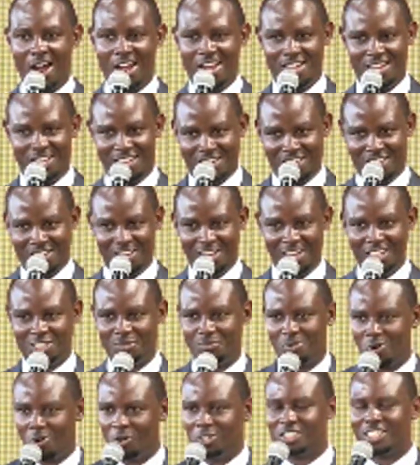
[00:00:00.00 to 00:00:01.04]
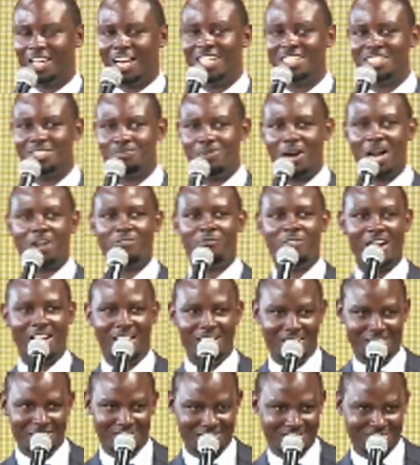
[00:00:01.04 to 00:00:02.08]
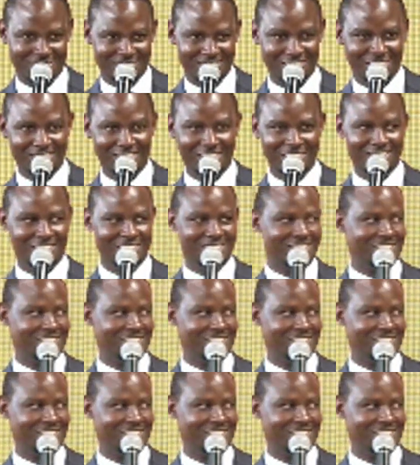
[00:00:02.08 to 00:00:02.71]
Why? It's because it has backfired.